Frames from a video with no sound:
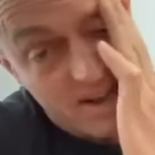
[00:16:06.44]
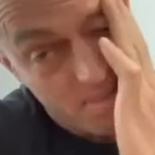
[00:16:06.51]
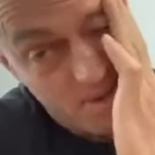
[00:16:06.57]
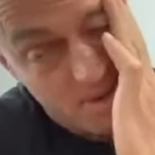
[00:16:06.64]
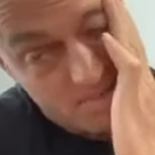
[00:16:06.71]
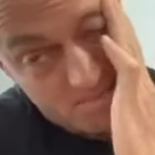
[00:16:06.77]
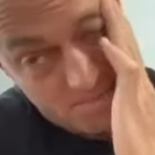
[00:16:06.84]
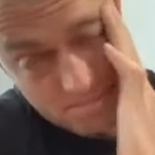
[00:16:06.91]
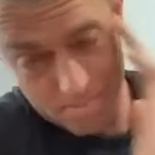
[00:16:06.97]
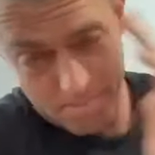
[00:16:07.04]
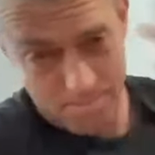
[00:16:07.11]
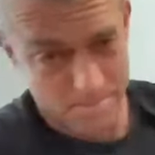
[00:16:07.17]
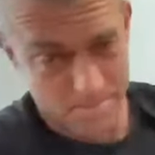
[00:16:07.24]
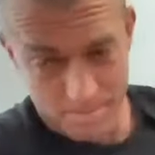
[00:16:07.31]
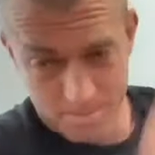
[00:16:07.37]
I've been a
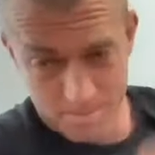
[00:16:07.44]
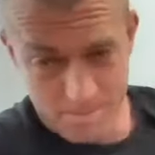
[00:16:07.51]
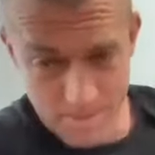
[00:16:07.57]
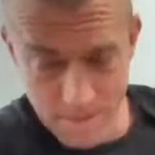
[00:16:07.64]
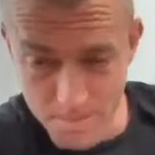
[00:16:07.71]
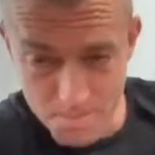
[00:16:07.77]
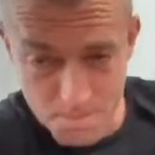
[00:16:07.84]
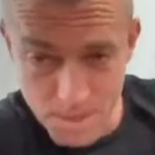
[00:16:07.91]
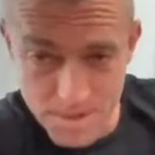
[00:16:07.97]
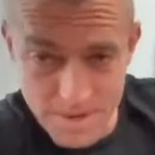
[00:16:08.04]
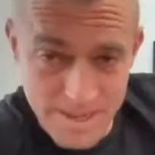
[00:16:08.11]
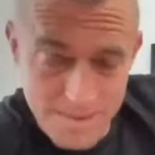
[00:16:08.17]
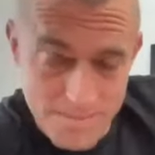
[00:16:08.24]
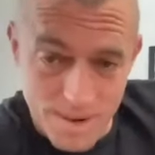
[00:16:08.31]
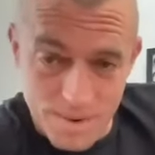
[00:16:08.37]

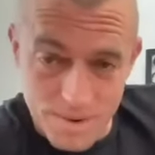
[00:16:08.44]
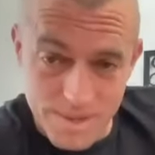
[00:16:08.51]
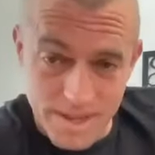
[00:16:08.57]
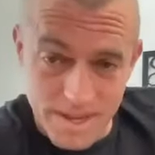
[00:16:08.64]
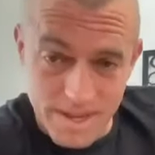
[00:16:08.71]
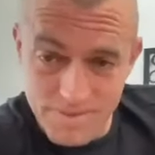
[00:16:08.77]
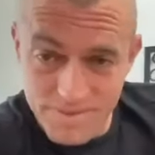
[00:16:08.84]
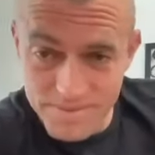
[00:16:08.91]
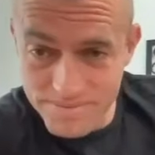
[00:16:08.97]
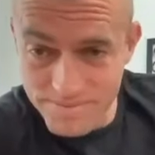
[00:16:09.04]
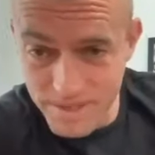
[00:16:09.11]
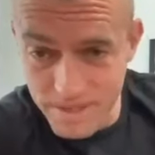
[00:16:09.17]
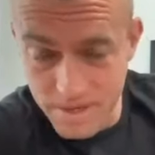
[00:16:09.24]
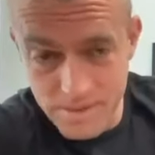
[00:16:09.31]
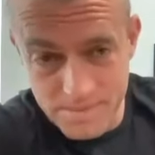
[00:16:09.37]
employee my whole life,
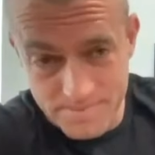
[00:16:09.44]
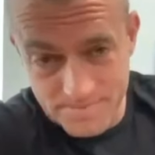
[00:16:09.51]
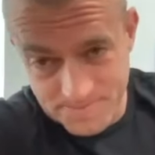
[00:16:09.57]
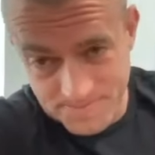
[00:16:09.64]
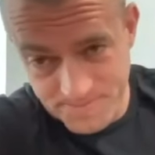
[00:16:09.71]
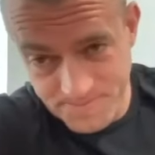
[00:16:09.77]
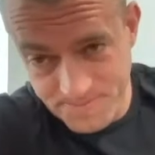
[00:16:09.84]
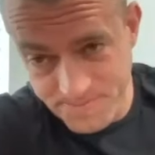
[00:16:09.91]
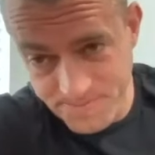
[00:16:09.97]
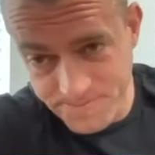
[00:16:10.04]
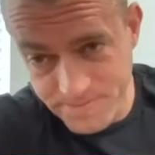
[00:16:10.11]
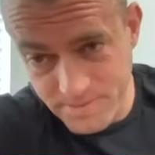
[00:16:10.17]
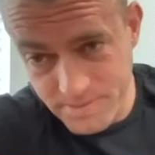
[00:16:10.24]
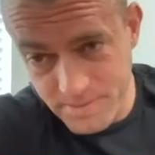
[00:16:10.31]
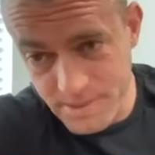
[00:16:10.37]
you know?
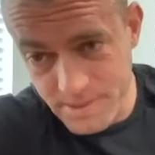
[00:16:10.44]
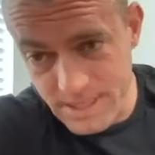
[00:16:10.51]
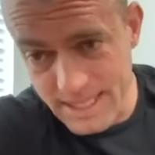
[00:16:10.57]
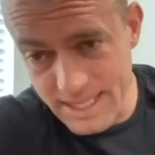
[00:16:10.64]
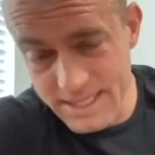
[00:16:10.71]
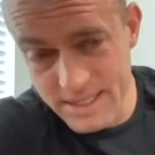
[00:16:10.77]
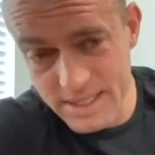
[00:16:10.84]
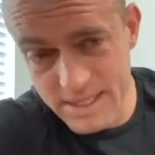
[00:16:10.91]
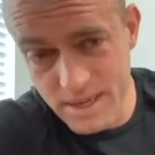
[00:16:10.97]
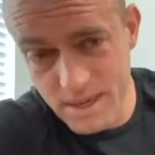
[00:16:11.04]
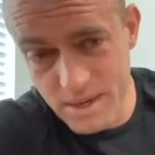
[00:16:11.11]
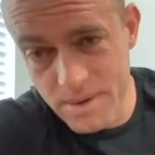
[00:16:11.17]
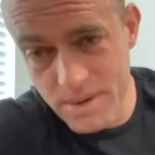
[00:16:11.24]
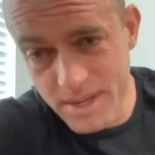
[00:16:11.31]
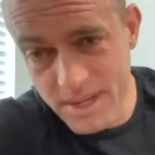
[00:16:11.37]
And
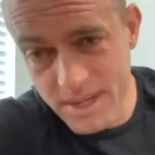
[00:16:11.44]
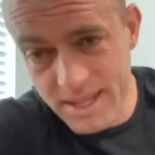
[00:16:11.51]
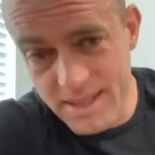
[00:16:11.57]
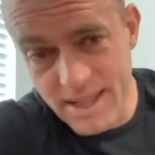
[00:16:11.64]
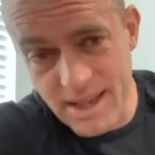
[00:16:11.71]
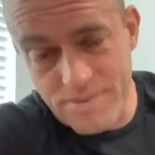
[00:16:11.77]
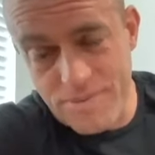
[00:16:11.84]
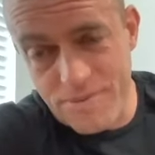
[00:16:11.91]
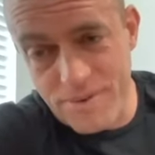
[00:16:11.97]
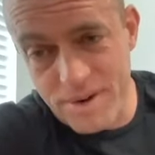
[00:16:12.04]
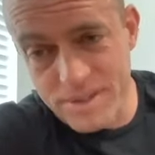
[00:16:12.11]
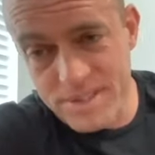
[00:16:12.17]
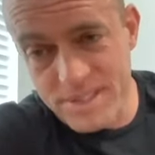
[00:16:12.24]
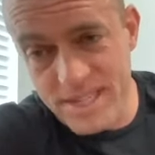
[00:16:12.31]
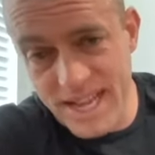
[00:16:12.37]
so that
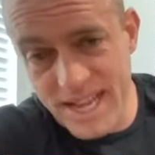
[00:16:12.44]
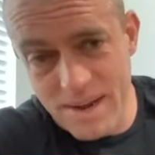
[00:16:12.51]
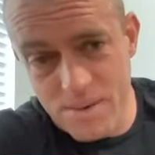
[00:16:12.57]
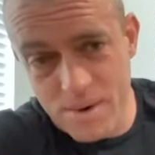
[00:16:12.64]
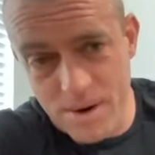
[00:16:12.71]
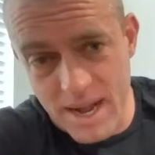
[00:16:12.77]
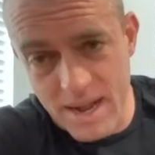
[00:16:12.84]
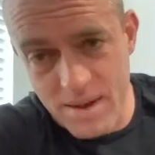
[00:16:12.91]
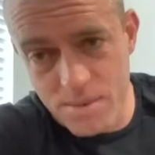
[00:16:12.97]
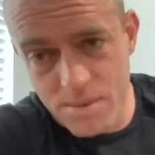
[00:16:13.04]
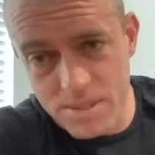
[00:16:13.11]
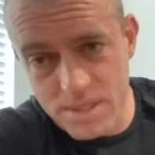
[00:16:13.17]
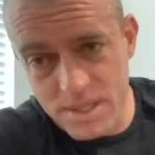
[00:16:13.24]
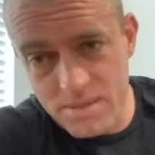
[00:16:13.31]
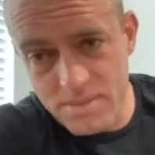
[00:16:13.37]
first day where I
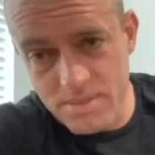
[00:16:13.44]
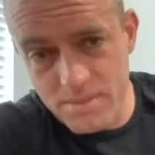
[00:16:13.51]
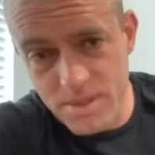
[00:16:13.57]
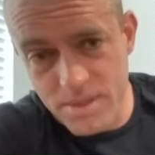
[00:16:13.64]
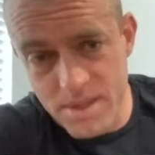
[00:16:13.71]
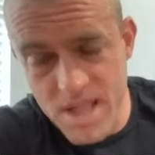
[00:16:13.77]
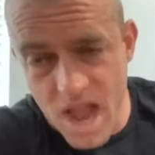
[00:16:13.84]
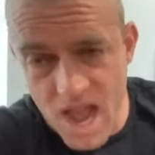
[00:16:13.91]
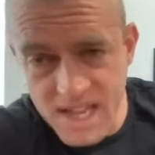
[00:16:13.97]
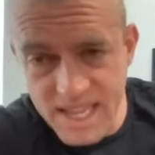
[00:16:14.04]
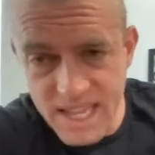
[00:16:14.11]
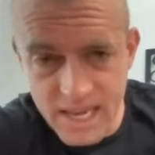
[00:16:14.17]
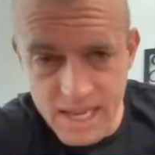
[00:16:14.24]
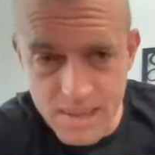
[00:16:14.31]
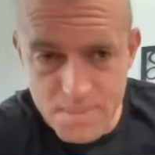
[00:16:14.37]
was not
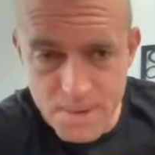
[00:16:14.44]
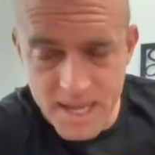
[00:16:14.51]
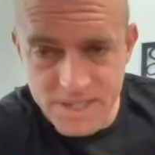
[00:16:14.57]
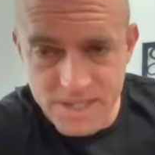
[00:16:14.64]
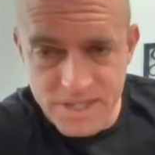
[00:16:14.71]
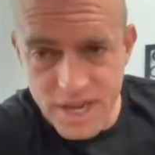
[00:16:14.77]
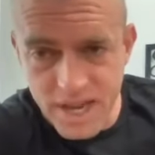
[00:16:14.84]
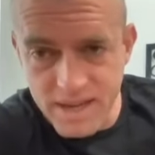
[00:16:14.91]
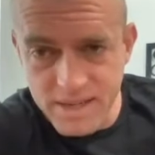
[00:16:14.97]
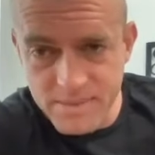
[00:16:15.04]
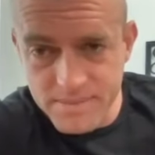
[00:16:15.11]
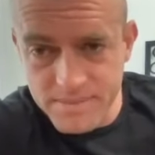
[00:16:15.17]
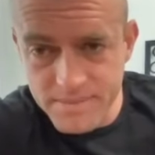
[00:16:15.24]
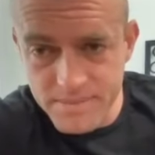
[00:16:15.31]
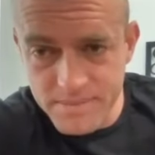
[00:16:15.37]
getting a paycheck
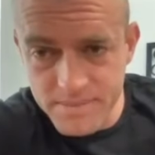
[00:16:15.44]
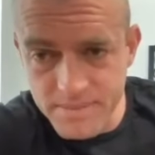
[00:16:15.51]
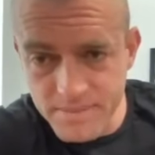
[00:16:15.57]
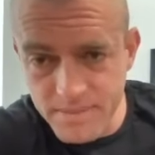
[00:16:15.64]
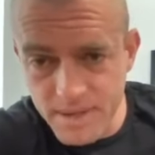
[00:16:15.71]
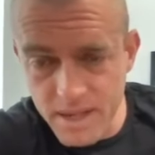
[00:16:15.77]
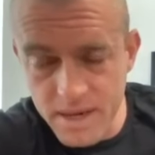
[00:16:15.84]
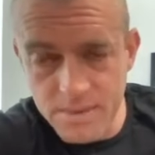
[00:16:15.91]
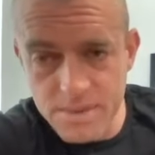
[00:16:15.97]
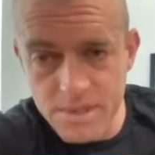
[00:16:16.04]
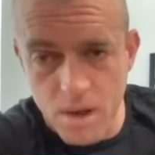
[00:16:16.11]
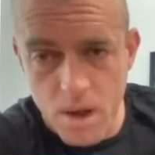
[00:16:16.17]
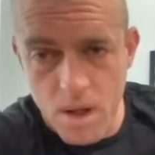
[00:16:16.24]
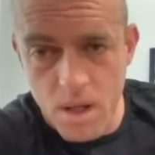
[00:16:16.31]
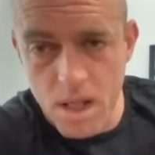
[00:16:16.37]
and it
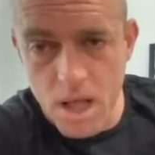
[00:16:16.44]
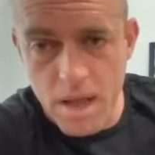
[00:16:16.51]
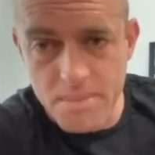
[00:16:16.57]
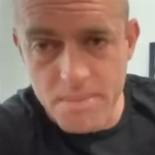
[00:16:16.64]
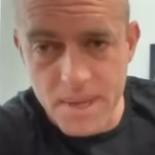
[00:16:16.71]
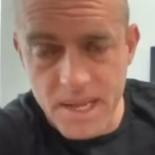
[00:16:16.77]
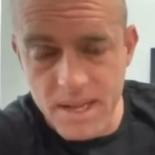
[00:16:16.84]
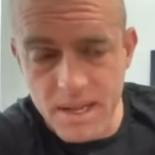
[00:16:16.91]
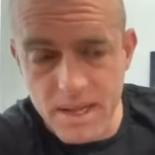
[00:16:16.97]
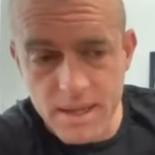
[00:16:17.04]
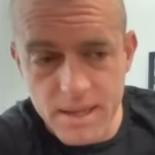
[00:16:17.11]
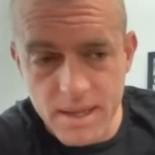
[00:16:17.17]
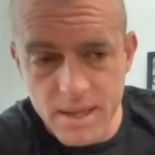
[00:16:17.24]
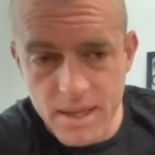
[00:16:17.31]
was all on me,